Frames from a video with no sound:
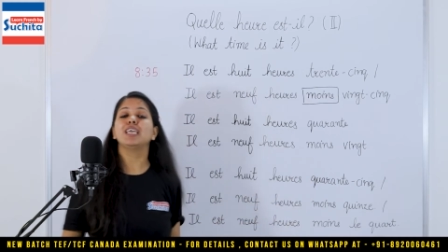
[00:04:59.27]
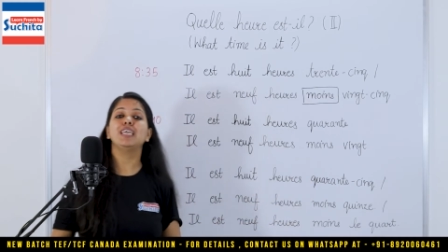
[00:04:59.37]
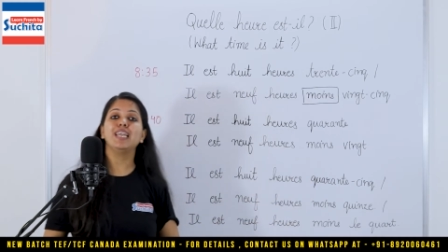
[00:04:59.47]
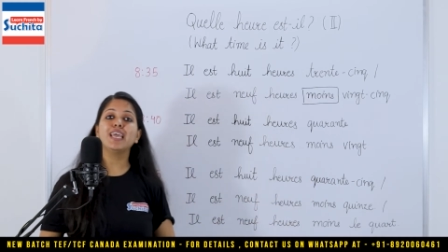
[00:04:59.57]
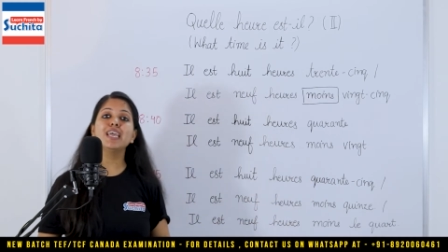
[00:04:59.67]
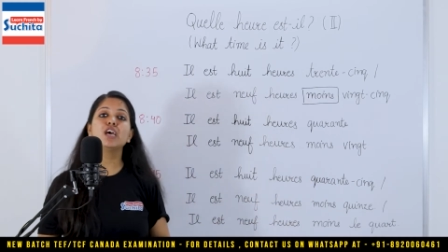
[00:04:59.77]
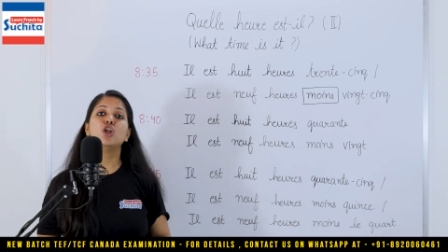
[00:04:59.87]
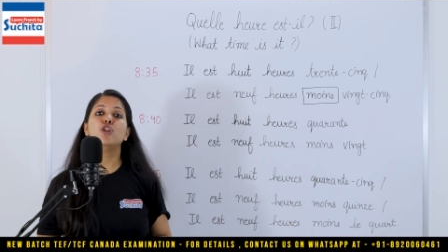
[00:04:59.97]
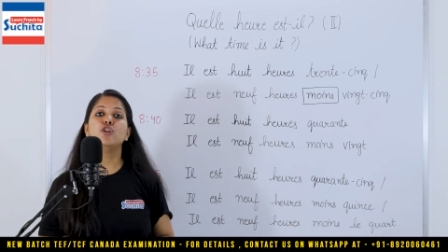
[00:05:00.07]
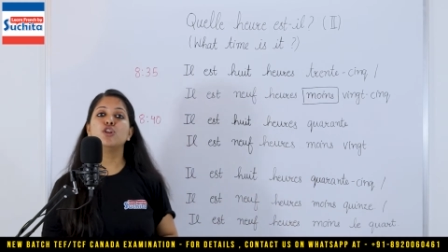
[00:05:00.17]
Il est
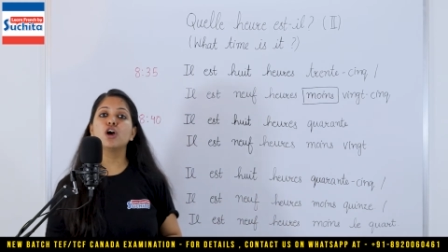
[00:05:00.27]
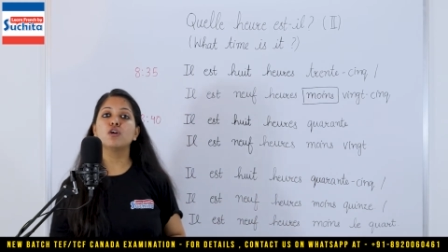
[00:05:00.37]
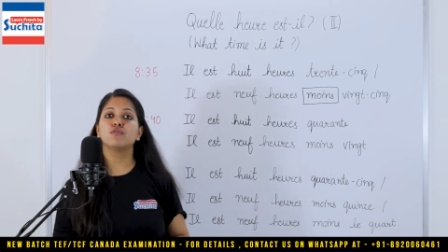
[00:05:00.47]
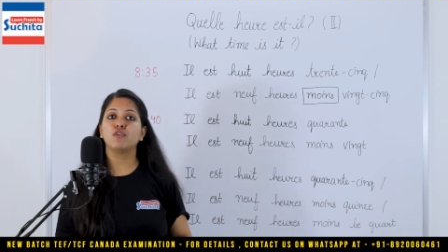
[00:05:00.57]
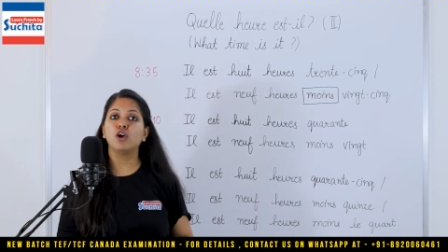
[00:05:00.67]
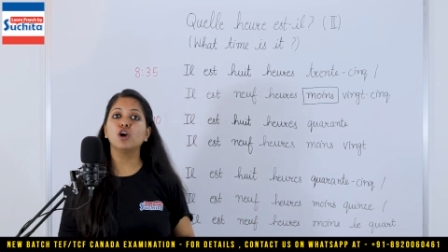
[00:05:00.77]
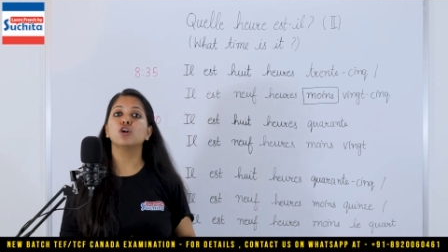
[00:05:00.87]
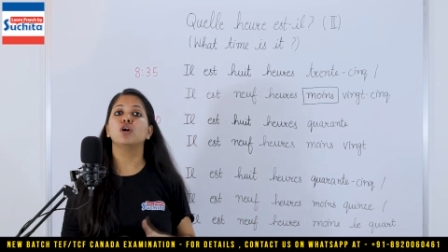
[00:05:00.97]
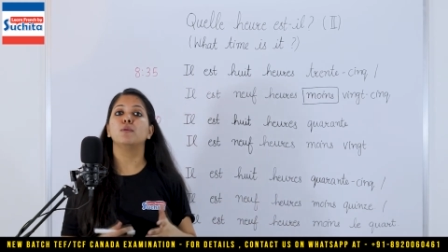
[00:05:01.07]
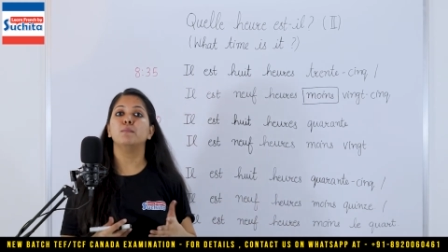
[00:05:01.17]

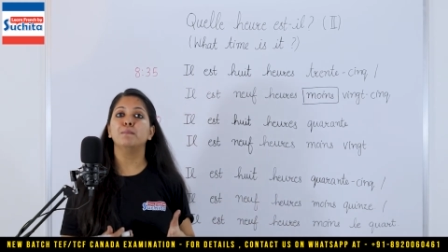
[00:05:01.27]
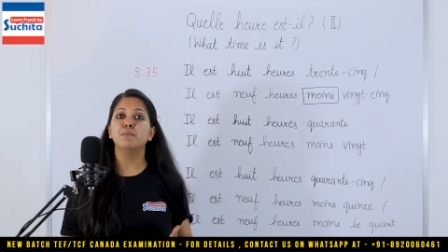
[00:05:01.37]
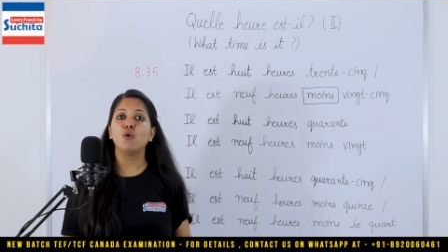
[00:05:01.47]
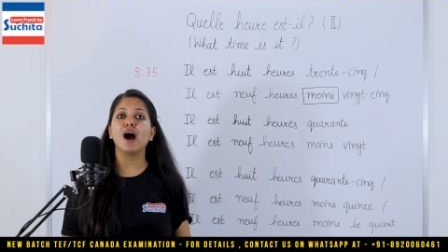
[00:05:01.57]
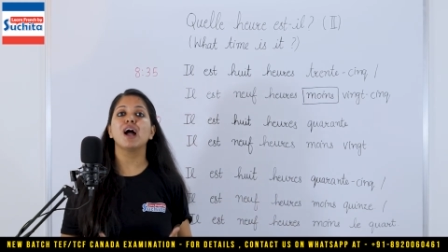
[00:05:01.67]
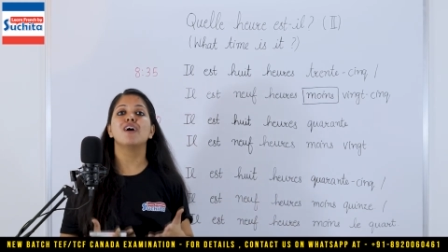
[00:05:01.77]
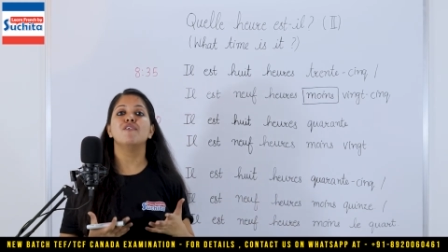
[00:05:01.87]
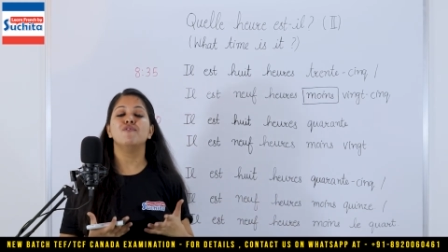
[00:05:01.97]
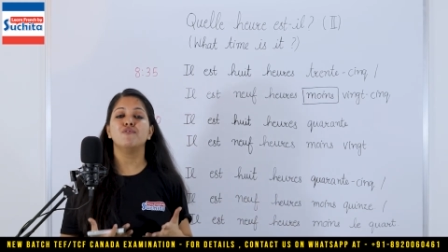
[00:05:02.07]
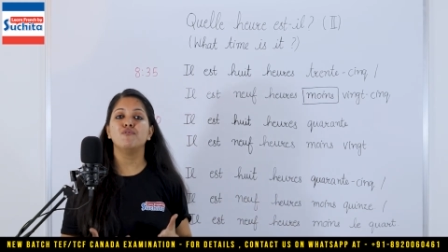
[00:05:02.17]
9h moins
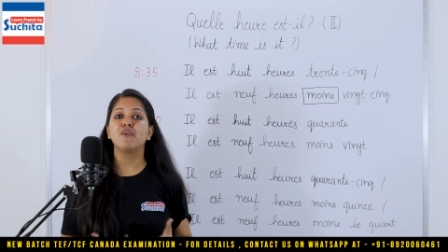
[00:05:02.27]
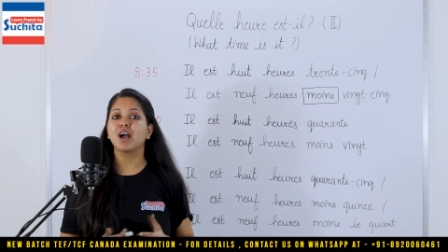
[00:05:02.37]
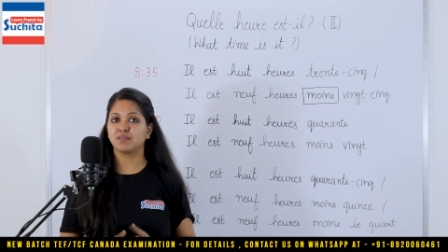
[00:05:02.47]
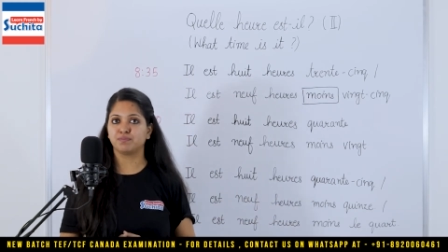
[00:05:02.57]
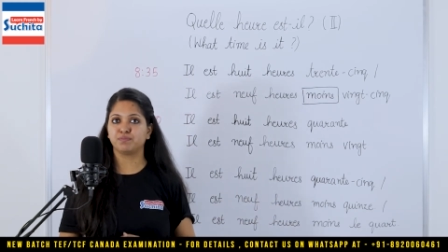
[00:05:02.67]
20.